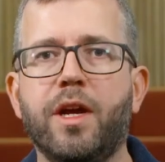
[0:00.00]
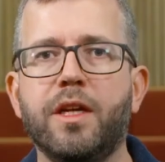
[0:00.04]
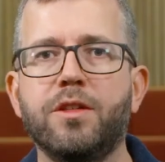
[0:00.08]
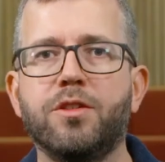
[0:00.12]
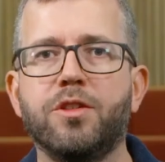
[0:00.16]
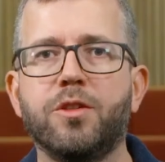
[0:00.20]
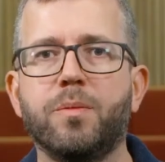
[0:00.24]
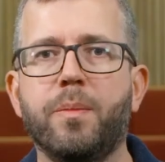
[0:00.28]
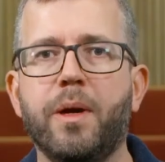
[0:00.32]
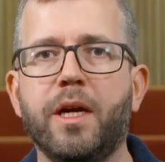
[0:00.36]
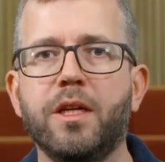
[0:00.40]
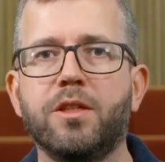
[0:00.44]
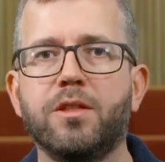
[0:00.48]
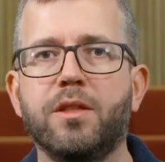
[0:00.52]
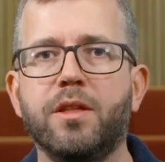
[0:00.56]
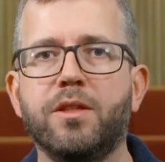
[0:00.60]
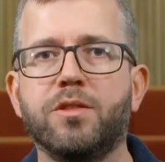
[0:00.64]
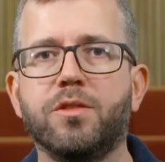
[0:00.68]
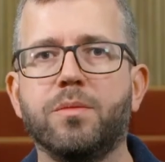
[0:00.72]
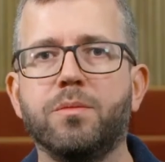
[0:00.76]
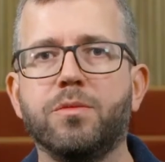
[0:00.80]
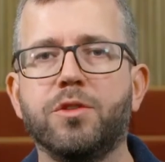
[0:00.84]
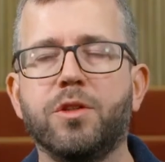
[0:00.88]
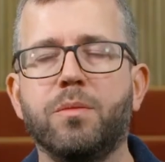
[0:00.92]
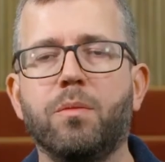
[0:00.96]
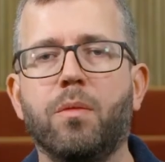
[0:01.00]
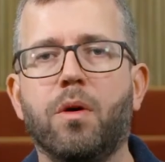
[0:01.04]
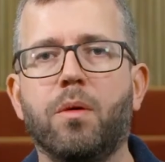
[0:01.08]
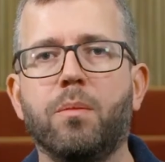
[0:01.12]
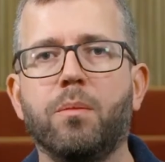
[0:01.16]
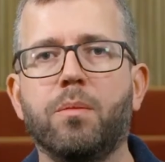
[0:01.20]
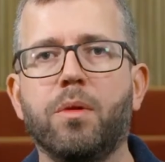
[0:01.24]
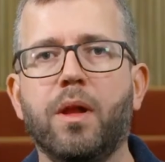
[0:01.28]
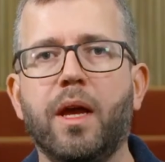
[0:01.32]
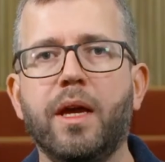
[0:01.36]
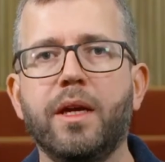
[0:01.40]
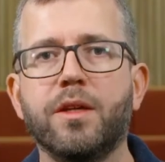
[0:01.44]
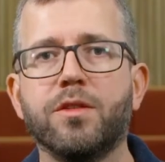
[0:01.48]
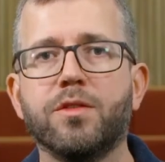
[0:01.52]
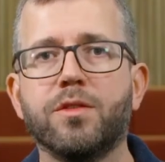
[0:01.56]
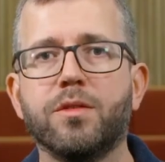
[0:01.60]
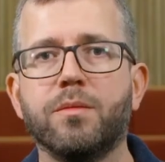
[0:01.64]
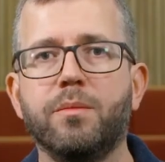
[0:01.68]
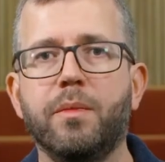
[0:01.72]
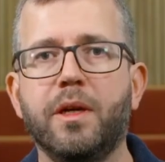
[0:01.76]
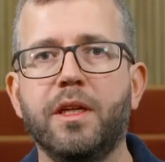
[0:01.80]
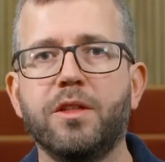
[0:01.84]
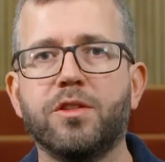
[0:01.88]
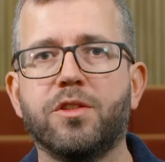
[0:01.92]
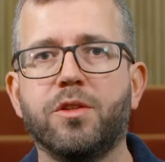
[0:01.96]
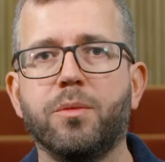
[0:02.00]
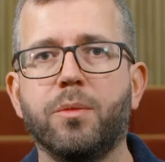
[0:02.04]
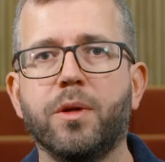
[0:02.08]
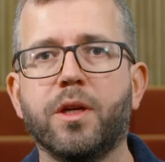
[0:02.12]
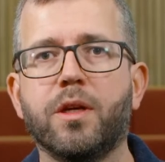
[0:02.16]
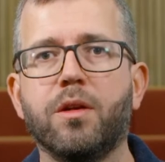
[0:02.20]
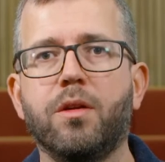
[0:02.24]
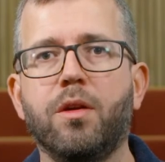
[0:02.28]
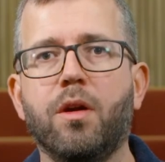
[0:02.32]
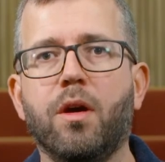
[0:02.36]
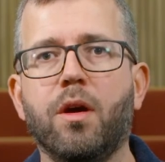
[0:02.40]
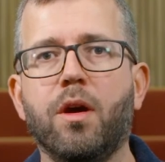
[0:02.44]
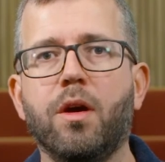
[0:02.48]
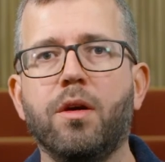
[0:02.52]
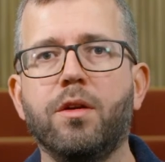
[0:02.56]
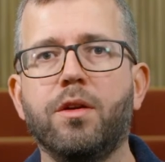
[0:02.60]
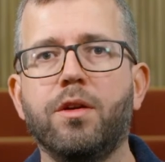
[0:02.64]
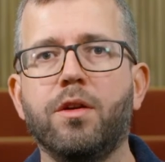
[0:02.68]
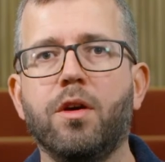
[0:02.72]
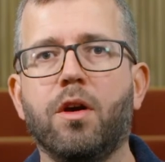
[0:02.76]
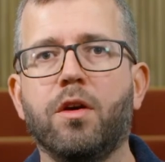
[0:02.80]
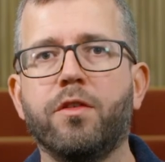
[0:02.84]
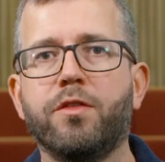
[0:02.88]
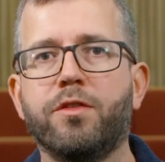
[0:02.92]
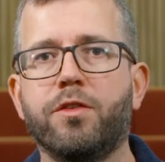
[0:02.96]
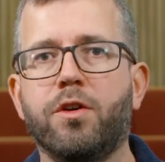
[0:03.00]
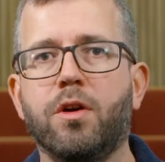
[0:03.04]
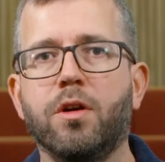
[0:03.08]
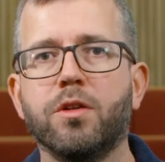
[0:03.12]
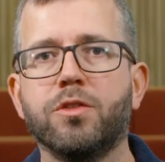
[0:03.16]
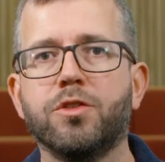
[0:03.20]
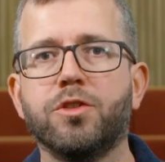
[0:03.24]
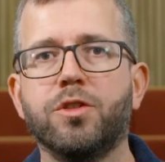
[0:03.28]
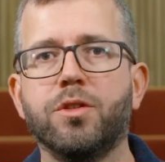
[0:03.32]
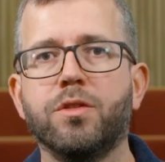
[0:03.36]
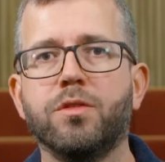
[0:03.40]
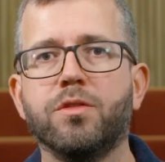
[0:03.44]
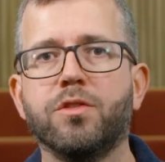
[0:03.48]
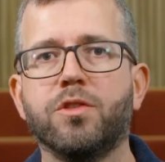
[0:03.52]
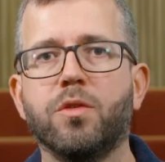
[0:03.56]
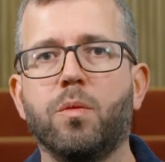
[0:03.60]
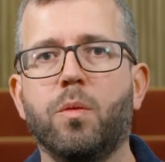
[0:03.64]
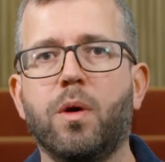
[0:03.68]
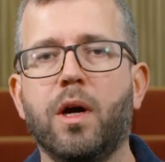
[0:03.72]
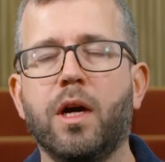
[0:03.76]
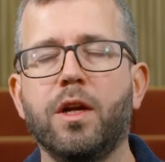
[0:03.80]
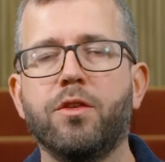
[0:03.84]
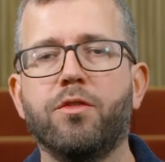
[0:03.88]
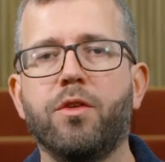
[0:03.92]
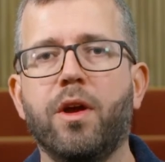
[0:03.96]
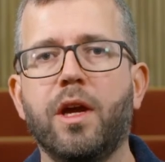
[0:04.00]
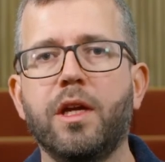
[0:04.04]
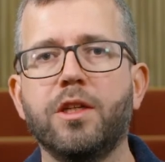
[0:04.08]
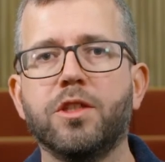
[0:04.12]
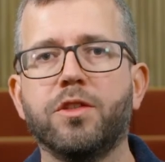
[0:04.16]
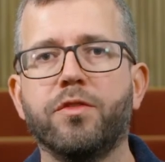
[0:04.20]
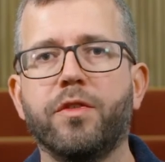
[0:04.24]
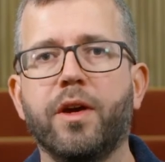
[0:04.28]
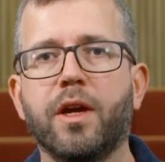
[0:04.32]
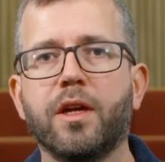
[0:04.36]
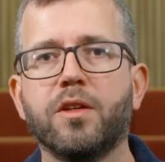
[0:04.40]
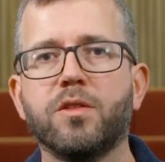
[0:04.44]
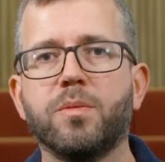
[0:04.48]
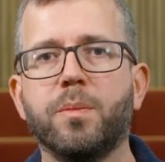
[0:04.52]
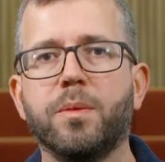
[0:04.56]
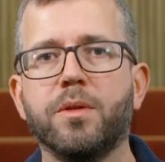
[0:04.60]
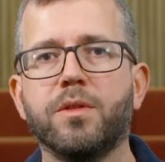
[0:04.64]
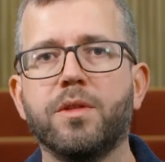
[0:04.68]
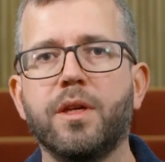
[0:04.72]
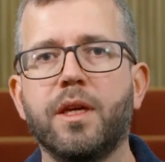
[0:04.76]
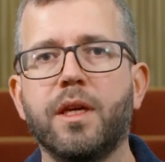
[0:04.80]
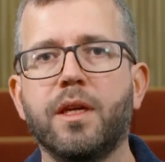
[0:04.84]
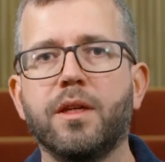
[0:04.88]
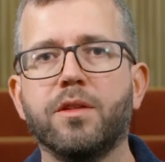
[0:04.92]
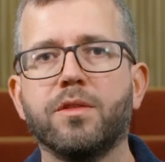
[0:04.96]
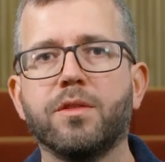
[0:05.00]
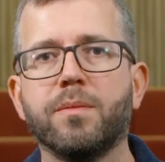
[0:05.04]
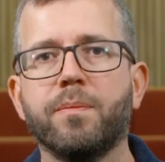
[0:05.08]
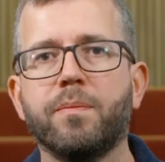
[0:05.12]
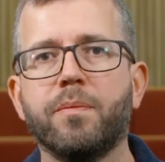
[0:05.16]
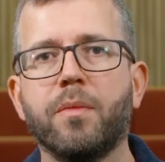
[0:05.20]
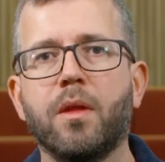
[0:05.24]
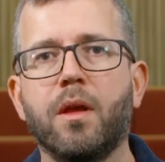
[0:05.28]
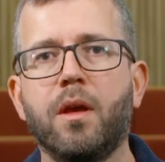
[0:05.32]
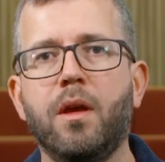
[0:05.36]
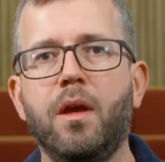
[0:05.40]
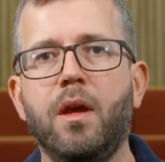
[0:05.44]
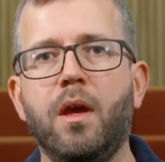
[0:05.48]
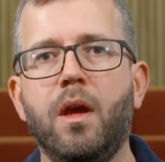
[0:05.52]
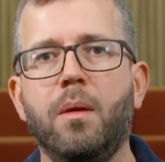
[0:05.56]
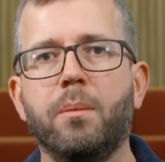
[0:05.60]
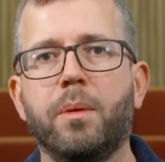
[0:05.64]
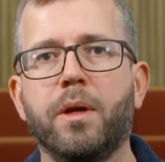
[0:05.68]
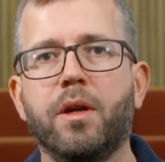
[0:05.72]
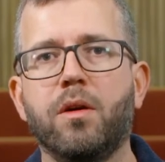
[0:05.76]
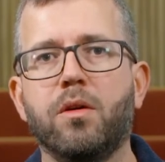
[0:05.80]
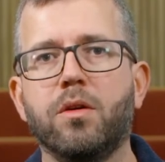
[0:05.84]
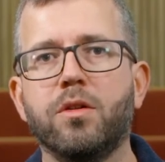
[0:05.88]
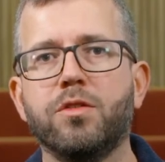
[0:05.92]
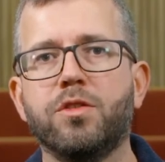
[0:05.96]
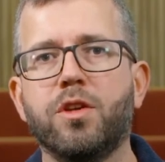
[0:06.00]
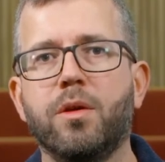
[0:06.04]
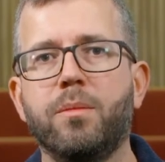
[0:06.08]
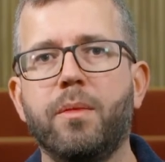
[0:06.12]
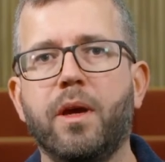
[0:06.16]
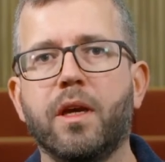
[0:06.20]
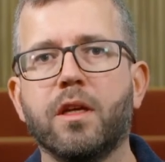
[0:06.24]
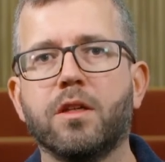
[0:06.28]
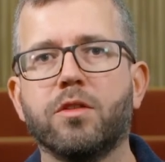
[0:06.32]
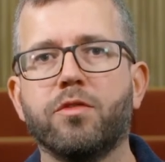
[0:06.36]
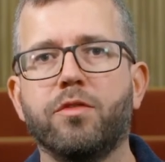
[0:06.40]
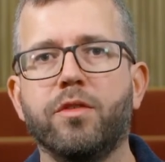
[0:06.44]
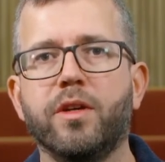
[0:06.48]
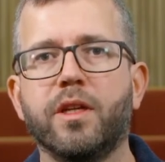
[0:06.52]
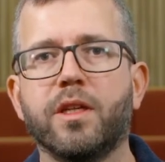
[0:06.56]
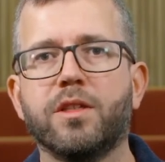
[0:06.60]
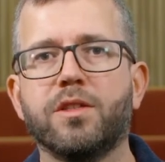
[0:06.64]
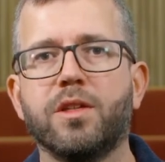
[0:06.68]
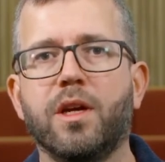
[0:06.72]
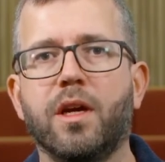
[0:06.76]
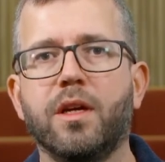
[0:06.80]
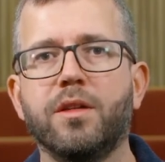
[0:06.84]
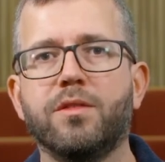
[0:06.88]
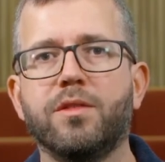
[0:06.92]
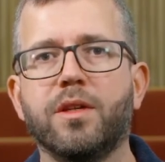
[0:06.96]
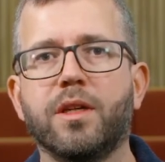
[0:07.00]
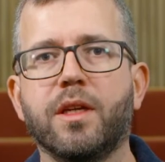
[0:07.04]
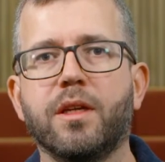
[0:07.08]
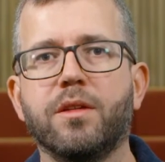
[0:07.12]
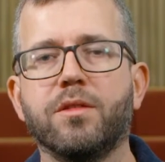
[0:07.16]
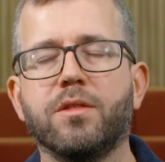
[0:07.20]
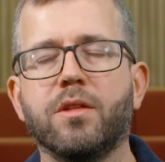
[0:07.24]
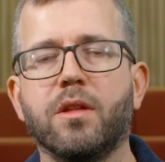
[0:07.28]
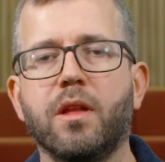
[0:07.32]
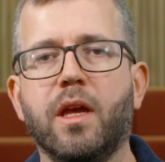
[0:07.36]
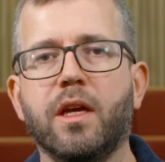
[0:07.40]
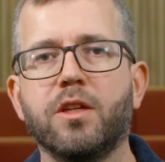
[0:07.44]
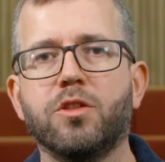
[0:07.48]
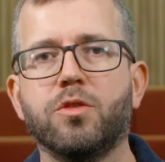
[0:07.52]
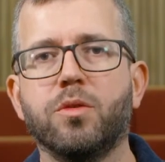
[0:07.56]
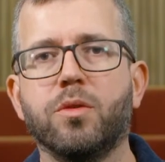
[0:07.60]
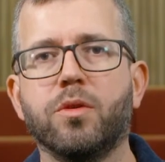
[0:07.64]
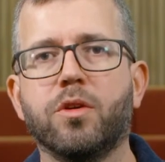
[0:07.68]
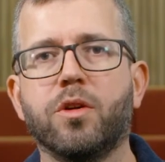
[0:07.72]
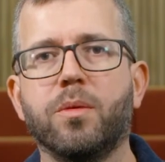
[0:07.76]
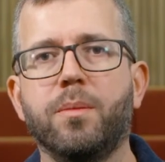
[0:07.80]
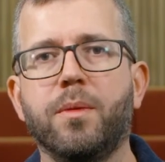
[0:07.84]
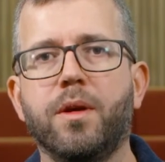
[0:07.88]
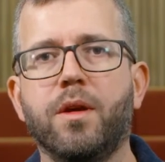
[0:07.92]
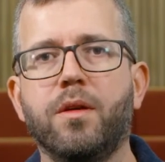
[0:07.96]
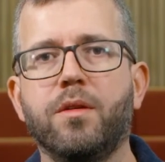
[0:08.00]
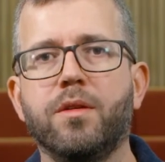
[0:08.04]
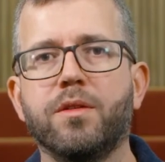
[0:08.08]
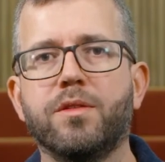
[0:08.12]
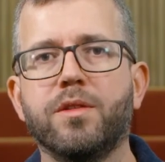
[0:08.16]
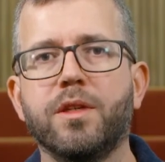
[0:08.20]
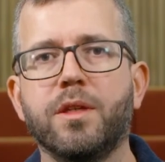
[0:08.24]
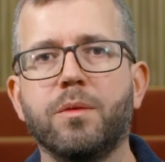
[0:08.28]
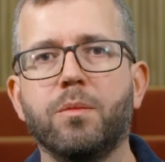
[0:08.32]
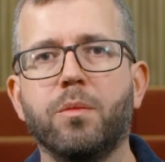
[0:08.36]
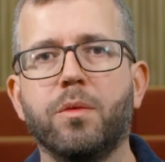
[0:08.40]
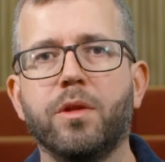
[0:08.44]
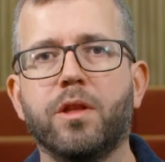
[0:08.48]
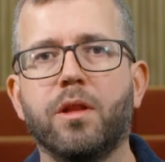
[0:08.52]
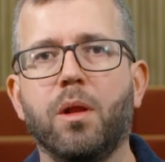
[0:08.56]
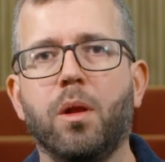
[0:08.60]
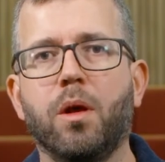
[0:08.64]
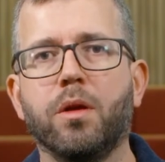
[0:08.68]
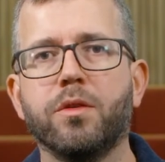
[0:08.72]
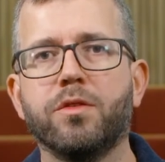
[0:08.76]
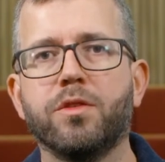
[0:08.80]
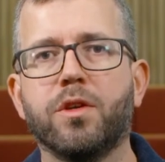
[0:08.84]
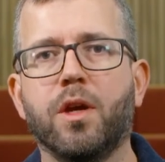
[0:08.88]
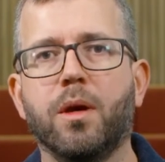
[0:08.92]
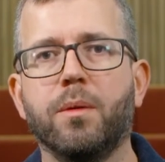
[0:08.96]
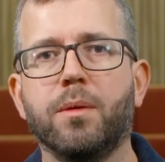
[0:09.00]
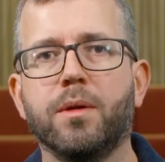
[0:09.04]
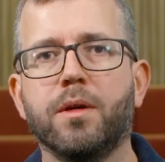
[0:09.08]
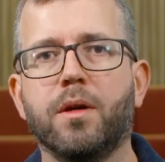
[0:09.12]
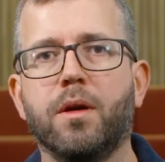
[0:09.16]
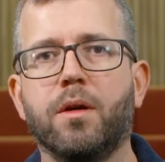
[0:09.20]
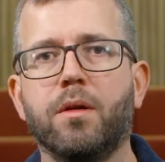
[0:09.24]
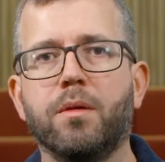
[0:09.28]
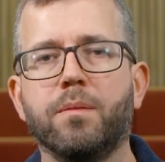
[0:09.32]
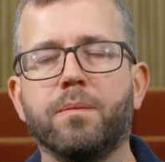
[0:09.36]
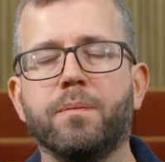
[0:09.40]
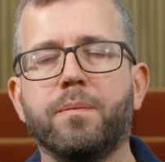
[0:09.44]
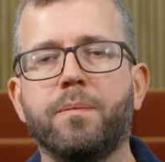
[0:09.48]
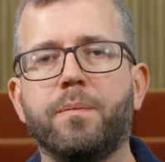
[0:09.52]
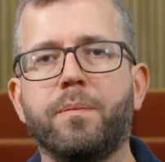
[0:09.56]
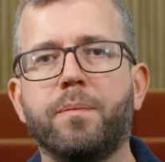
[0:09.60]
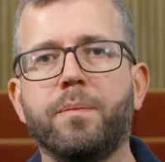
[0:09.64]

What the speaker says: a range of specialisms in one place means that we can not only offer our students a wide range of expertise, but it also makes for an exciting intellectual community with lots going on.